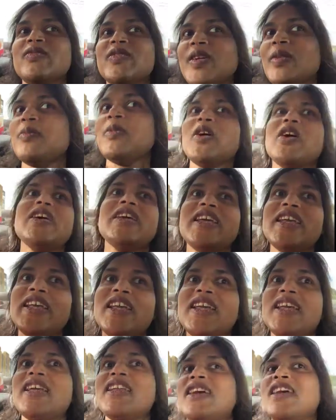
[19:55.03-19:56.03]
my
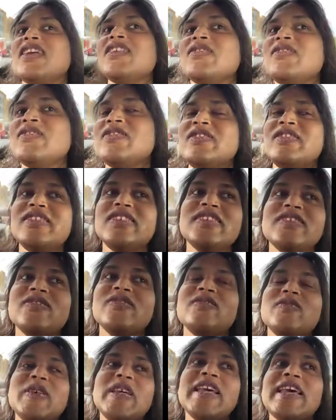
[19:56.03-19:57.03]
body and I can look,
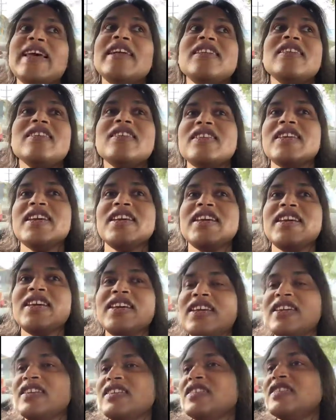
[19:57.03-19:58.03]
be
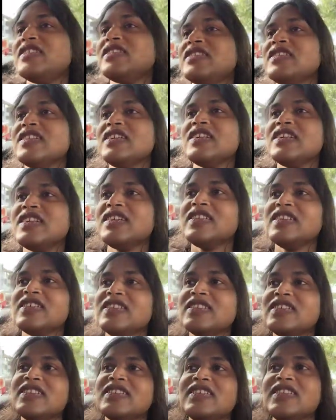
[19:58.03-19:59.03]
healthy and,
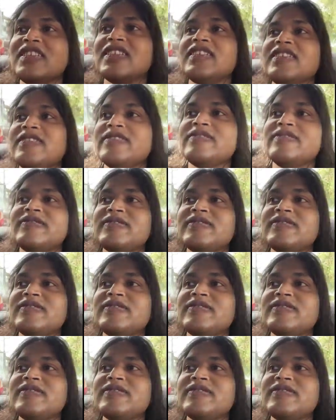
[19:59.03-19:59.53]
you know,